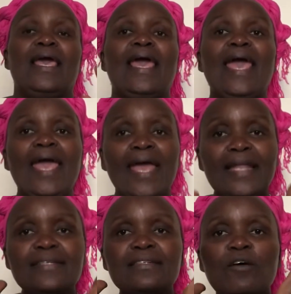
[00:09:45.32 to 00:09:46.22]

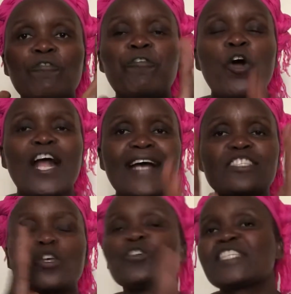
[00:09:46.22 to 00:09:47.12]
And focus
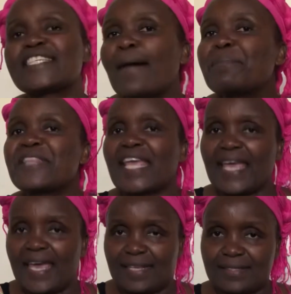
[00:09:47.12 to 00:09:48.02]
on something
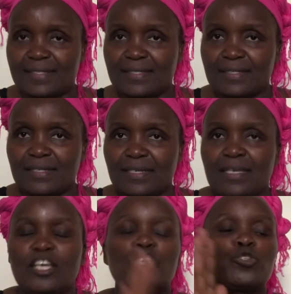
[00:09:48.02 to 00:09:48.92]
else.
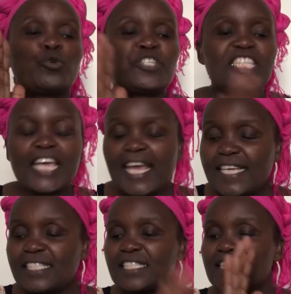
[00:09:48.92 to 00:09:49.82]
To
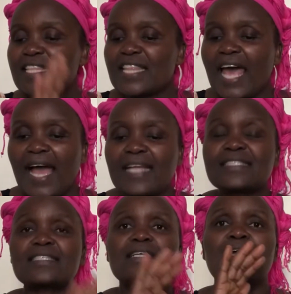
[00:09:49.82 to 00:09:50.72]
change
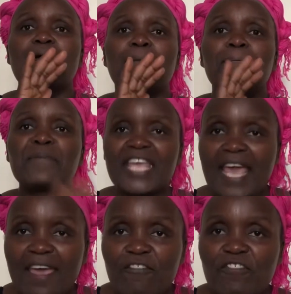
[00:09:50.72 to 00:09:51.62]
that
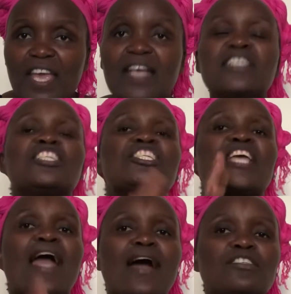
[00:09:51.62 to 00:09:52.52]
behavior, she
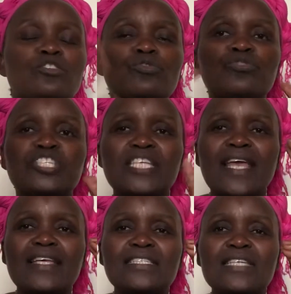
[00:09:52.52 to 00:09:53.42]
has to
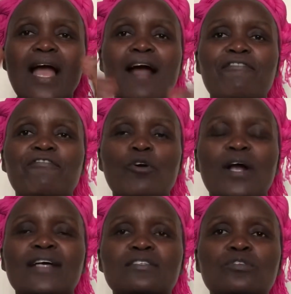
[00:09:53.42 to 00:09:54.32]
change her
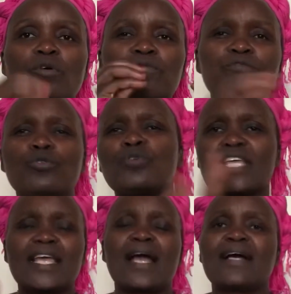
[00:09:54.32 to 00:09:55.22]
focus of
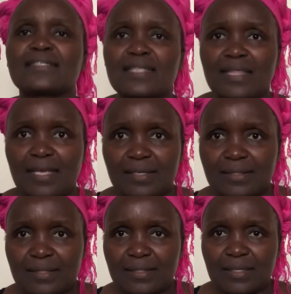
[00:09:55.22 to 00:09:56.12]
looking at
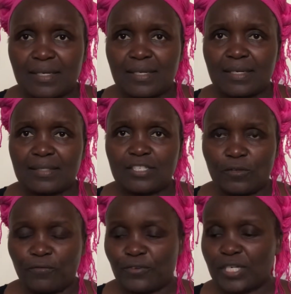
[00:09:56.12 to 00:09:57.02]
things
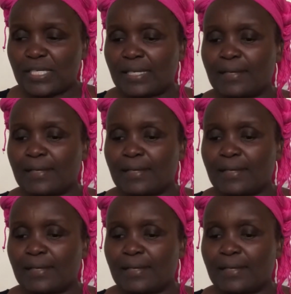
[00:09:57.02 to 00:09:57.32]
differently.